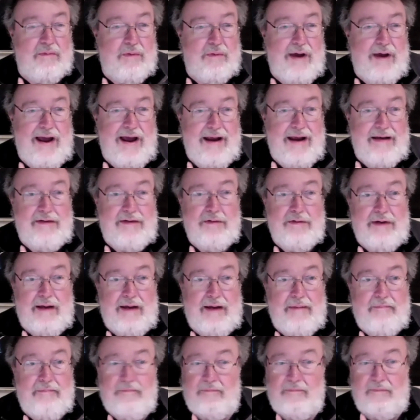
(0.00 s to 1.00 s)
Why do
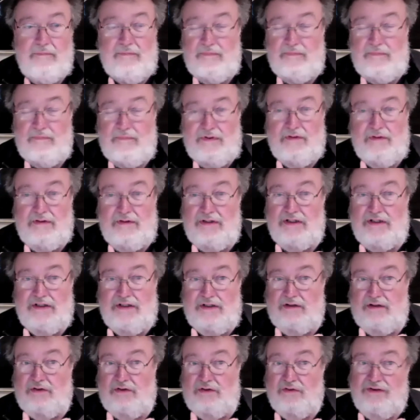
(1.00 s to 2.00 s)
I do this
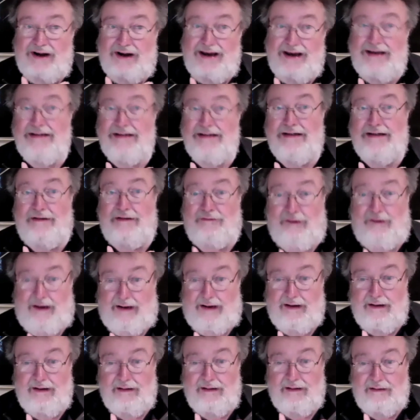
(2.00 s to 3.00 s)
crazy
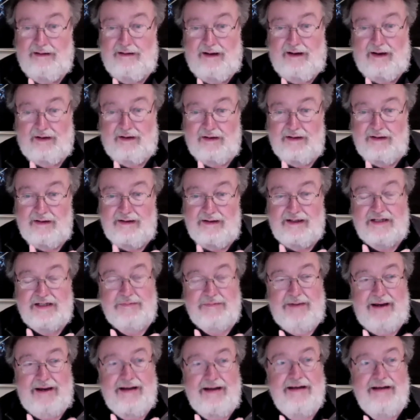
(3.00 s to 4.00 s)
thing? I couldn't
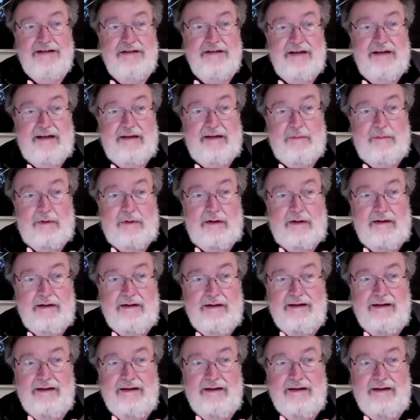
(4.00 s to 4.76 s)
explain it to anyone.